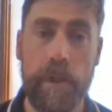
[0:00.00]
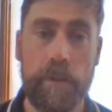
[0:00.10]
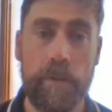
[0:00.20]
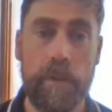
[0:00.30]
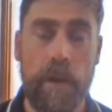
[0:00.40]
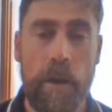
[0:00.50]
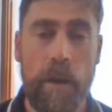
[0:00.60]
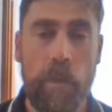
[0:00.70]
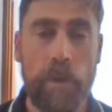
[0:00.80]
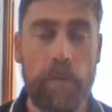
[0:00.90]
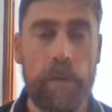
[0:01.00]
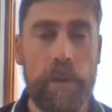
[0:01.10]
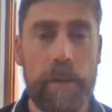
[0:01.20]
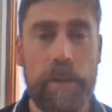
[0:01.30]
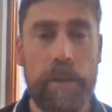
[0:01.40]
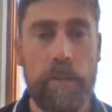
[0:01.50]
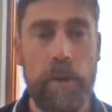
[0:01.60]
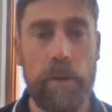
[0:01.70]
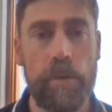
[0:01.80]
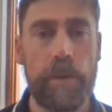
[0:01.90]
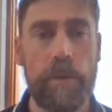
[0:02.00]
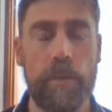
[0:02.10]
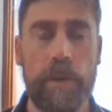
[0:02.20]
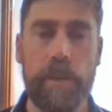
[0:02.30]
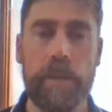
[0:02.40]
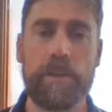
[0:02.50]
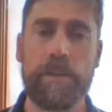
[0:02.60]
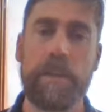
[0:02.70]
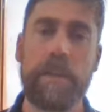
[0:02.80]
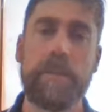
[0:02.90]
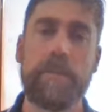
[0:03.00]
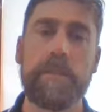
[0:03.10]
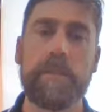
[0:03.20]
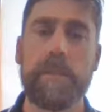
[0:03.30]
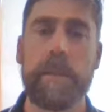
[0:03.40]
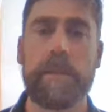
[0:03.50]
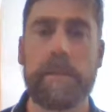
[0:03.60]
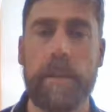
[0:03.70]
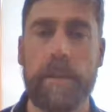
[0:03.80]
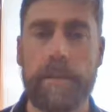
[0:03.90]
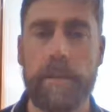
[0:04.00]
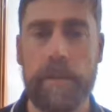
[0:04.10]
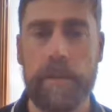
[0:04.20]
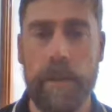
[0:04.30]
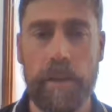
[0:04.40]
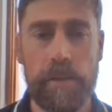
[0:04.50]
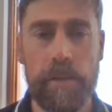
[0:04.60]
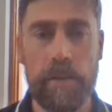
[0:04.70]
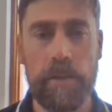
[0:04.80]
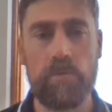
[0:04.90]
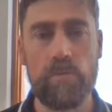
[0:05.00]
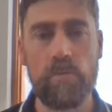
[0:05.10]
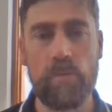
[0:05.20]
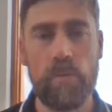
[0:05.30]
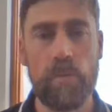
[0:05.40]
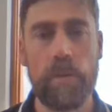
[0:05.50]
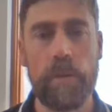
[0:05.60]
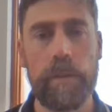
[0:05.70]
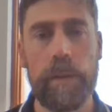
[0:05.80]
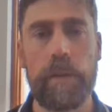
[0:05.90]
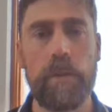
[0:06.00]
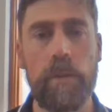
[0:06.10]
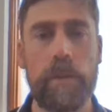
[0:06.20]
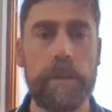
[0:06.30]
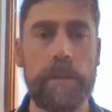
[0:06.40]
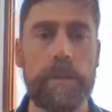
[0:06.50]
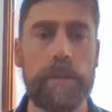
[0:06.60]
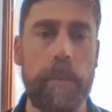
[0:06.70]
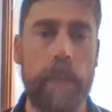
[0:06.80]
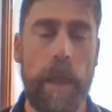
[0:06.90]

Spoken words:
and what I really am hoping that we can achieve in today's lesson is actually to draw on that knowledge,